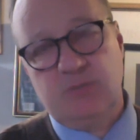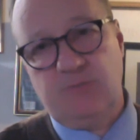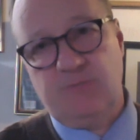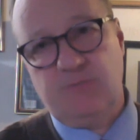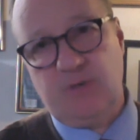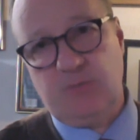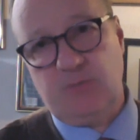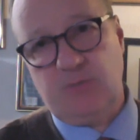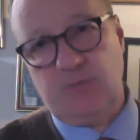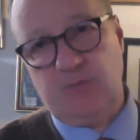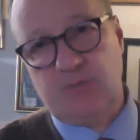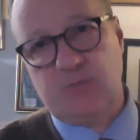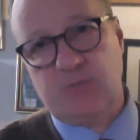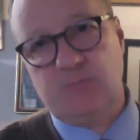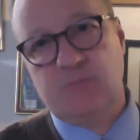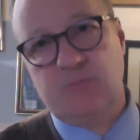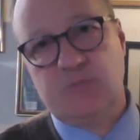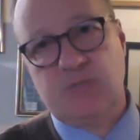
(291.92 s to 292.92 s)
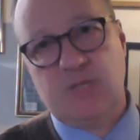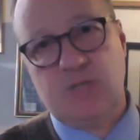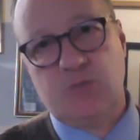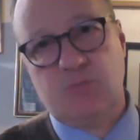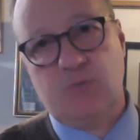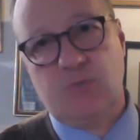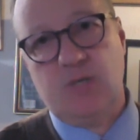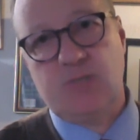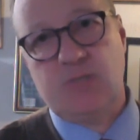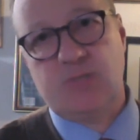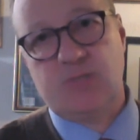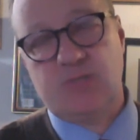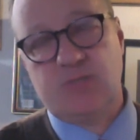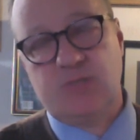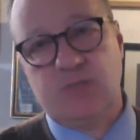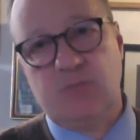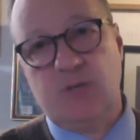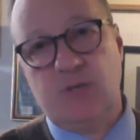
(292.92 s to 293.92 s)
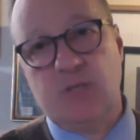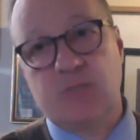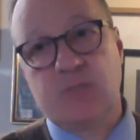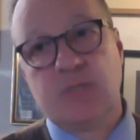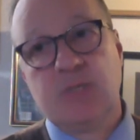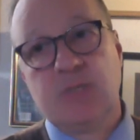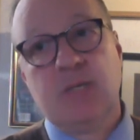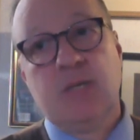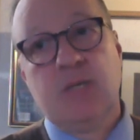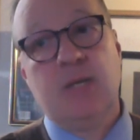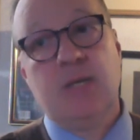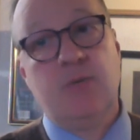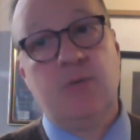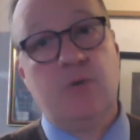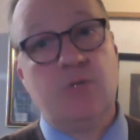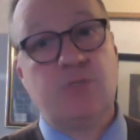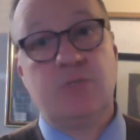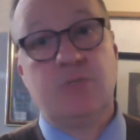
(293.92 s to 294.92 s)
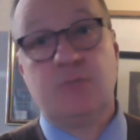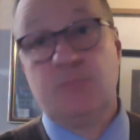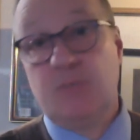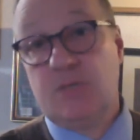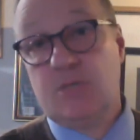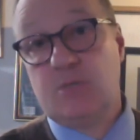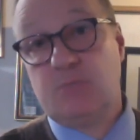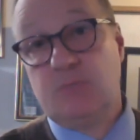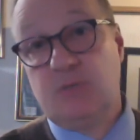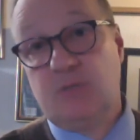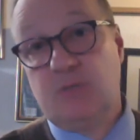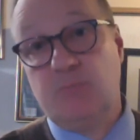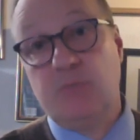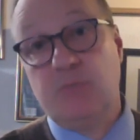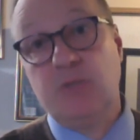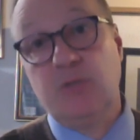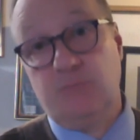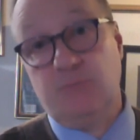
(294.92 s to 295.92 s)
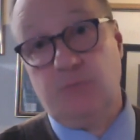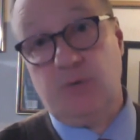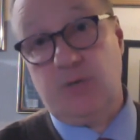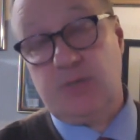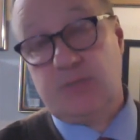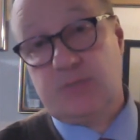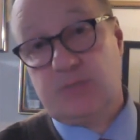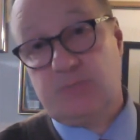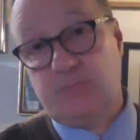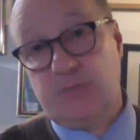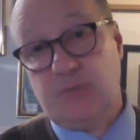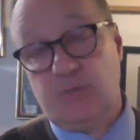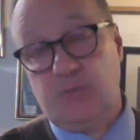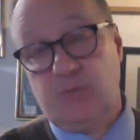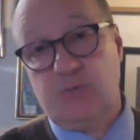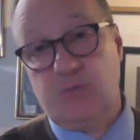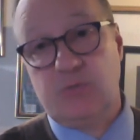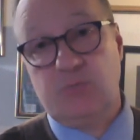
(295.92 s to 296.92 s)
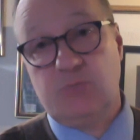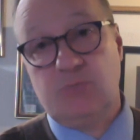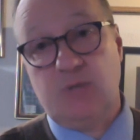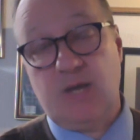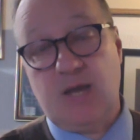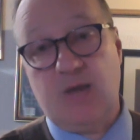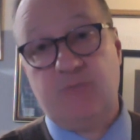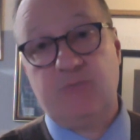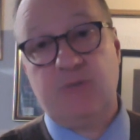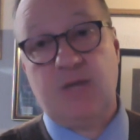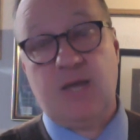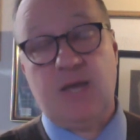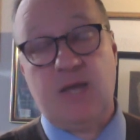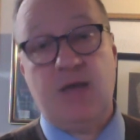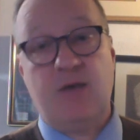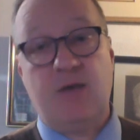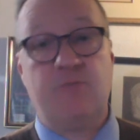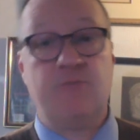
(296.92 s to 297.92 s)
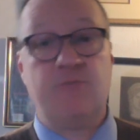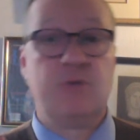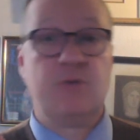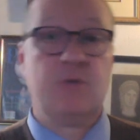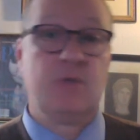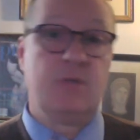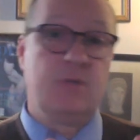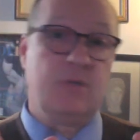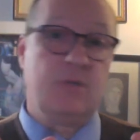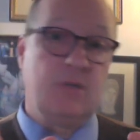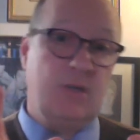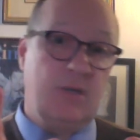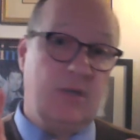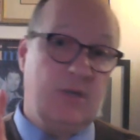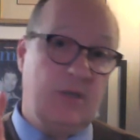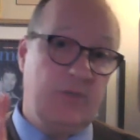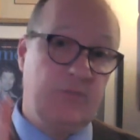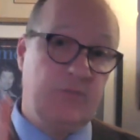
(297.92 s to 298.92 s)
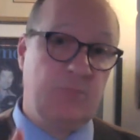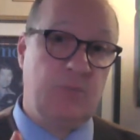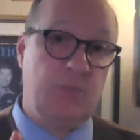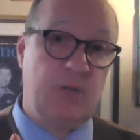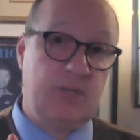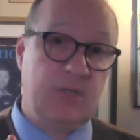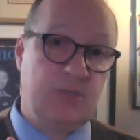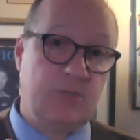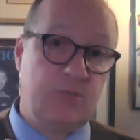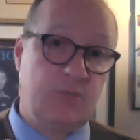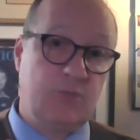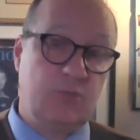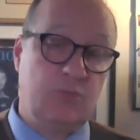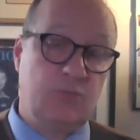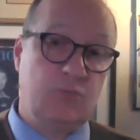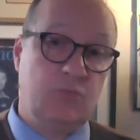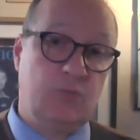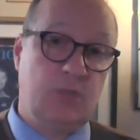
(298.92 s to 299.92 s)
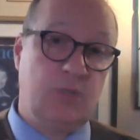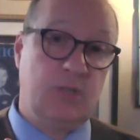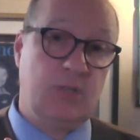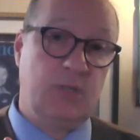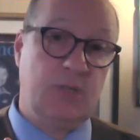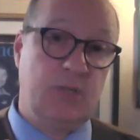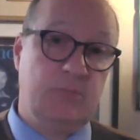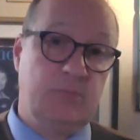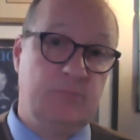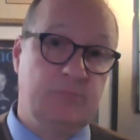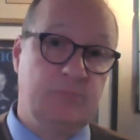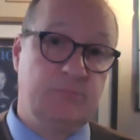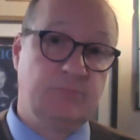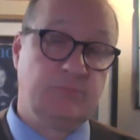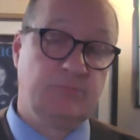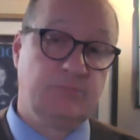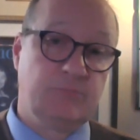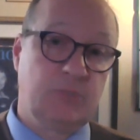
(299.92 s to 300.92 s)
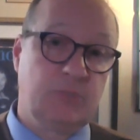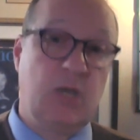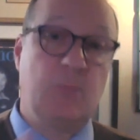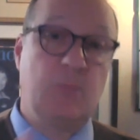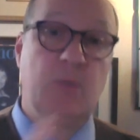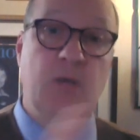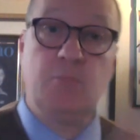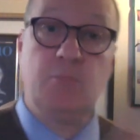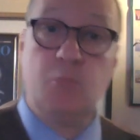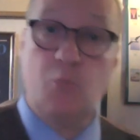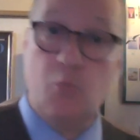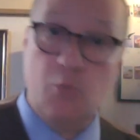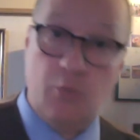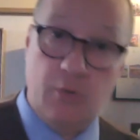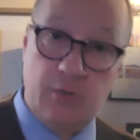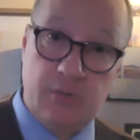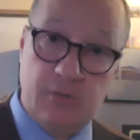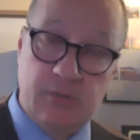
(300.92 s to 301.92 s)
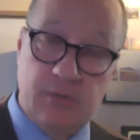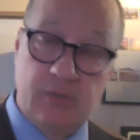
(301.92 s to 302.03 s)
of federalism, states' rights, and city rights, and also diminishment of the Bill of Rights, because you would have to have uh, everybody to um, come on board